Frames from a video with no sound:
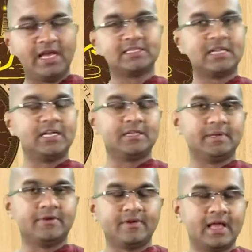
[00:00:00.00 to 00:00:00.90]
as an
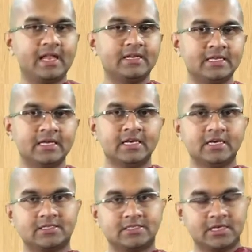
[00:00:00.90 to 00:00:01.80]
ultimate reality.
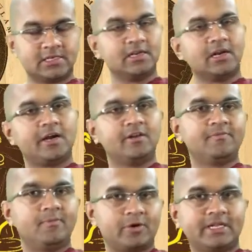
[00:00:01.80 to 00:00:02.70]
A certain kind of
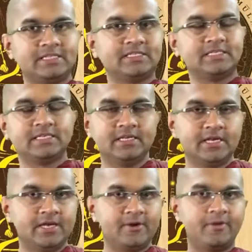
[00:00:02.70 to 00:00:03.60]
potency
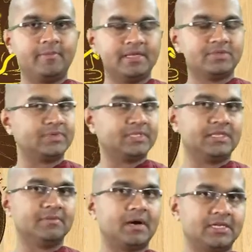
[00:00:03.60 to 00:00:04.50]
remains
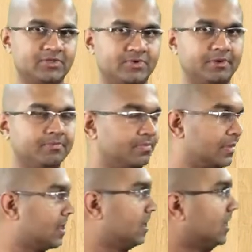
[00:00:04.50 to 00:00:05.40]
within the mind stream.
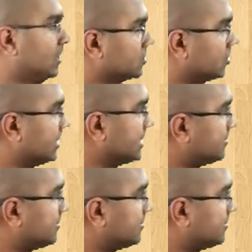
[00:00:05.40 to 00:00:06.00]
So this